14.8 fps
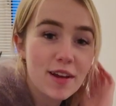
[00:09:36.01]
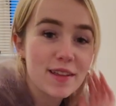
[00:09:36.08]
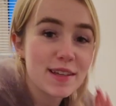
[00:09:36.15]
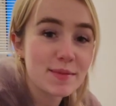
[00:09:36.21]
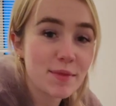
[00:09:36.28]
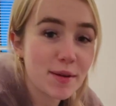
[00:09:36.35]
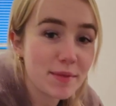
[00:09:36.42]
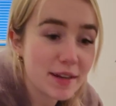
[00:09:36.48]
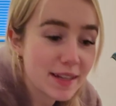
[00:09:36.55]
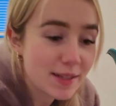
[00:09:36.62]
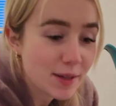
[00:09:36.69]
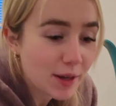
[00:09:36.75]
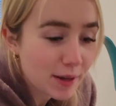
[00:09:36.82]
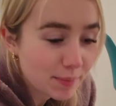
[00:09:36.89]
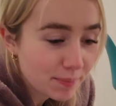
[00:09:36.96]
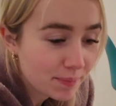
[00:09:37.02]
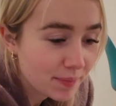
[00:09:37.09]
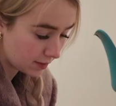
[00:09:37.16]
at this moment in time.